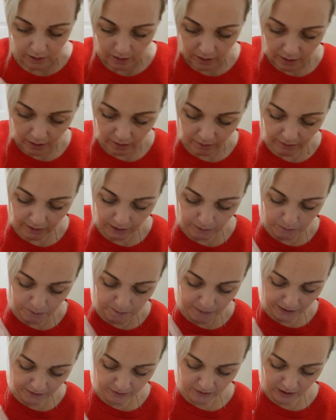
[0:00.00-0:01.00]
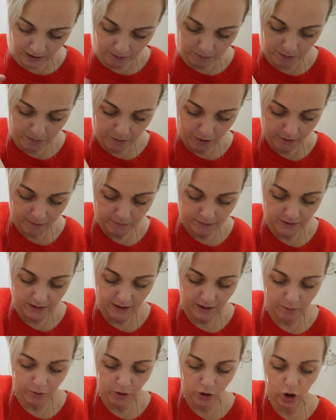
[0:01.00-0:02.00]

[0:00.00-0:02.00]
And then the bag's getting a bit more empty now.